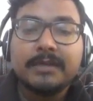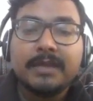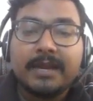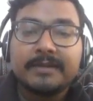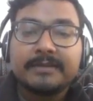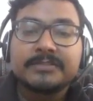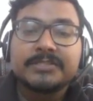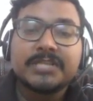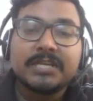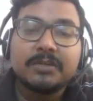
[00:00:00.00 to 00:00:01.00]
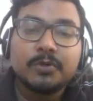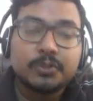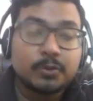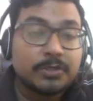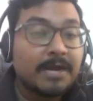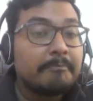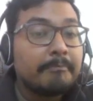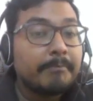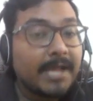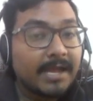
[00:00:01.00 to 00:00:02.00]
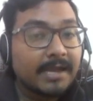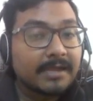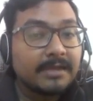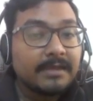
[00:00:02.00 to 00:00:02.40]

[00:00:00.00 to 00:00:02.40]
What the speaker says: and it is still going to come back,